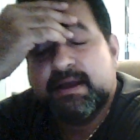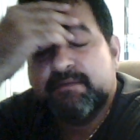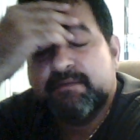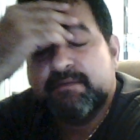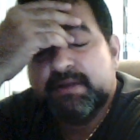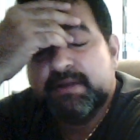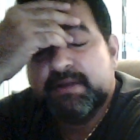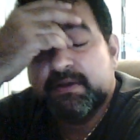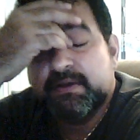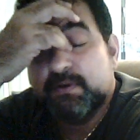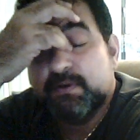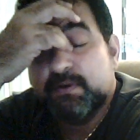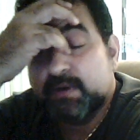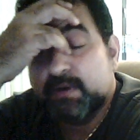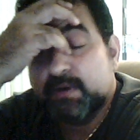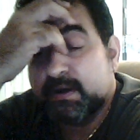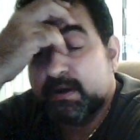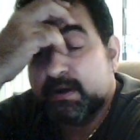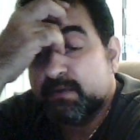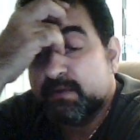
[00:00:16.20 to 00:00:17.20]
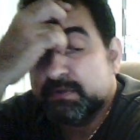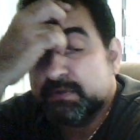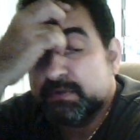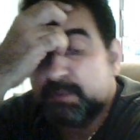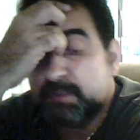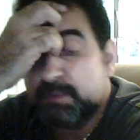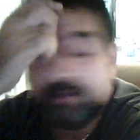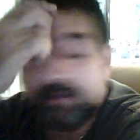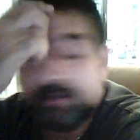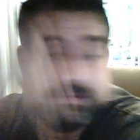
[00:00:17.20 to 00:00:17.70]
uh, video uh,
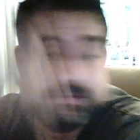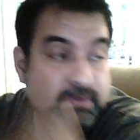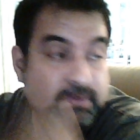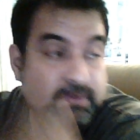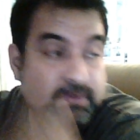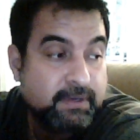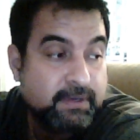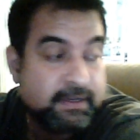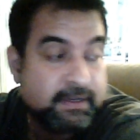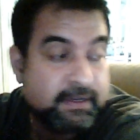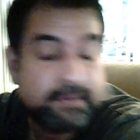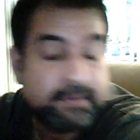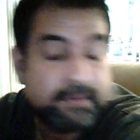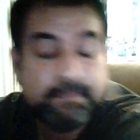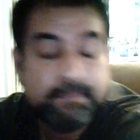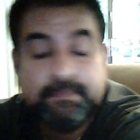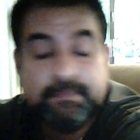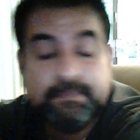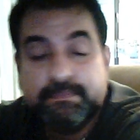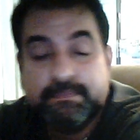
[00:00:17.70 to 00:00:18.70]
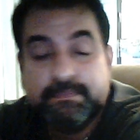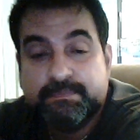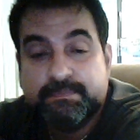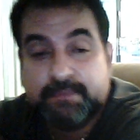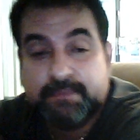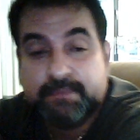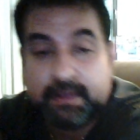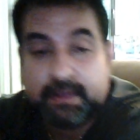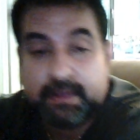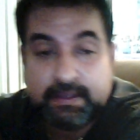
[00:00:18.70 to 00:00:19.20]
response to
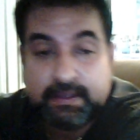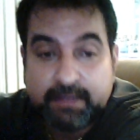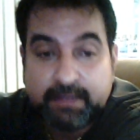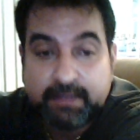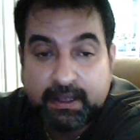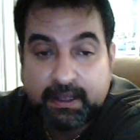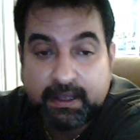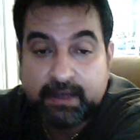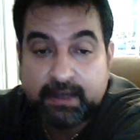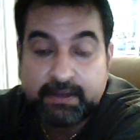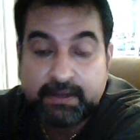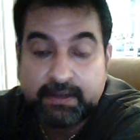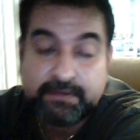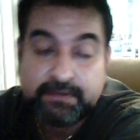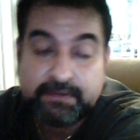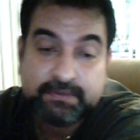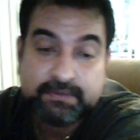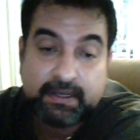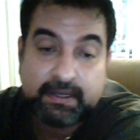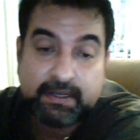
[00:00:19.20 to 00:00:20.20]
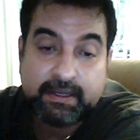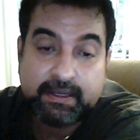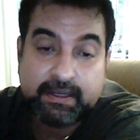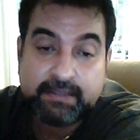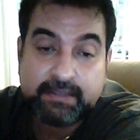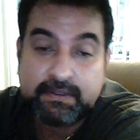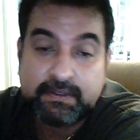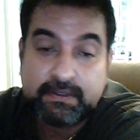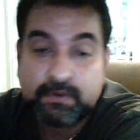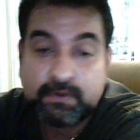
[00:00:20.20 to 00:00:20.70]
uh, in, uh, Neil's uh,
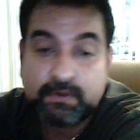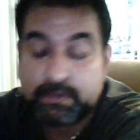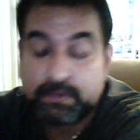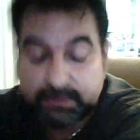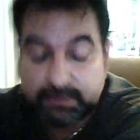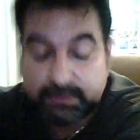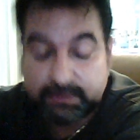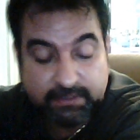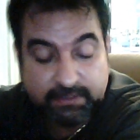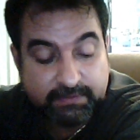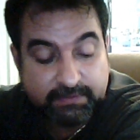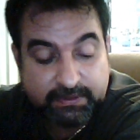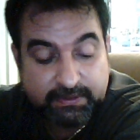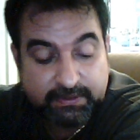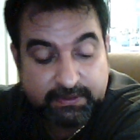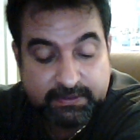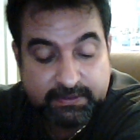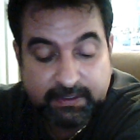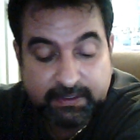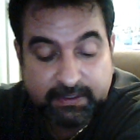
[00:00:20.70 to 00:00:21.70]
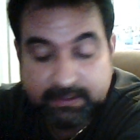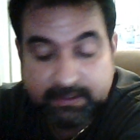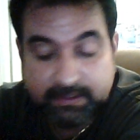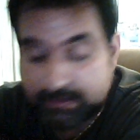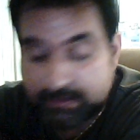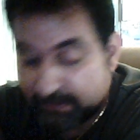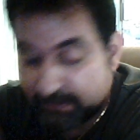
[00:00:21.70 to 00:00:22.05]
N D Cool seventies uh,